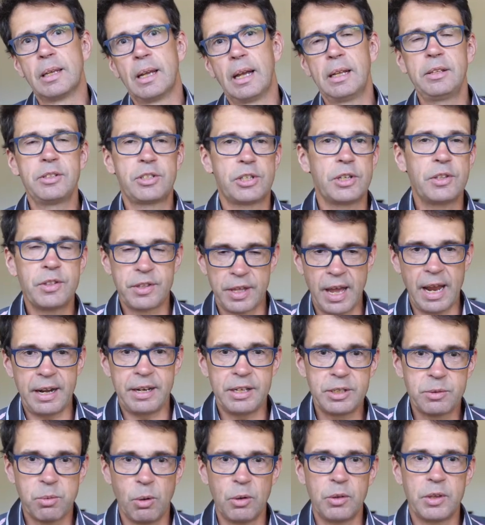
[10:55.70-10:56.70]
And so
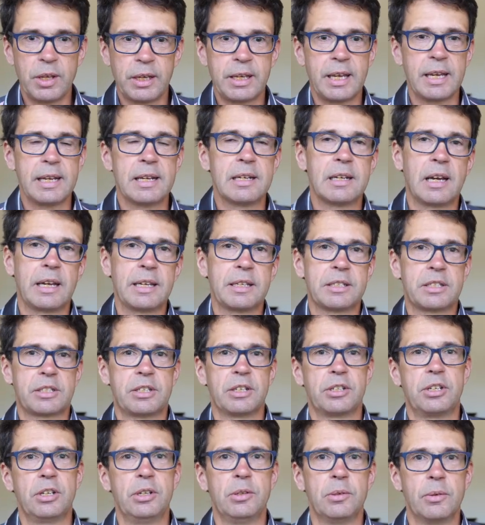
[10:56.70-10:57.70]
that is what the king likes
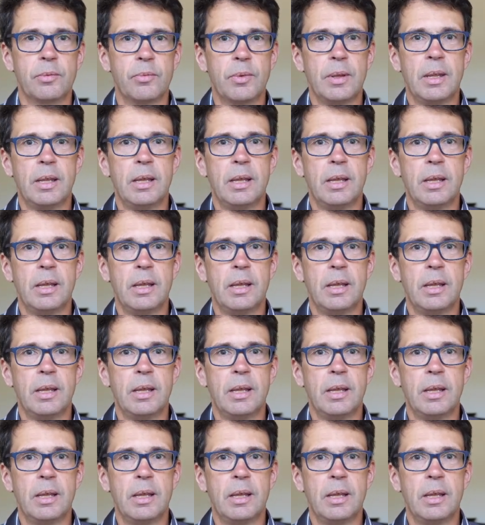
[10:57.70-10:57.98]
to do.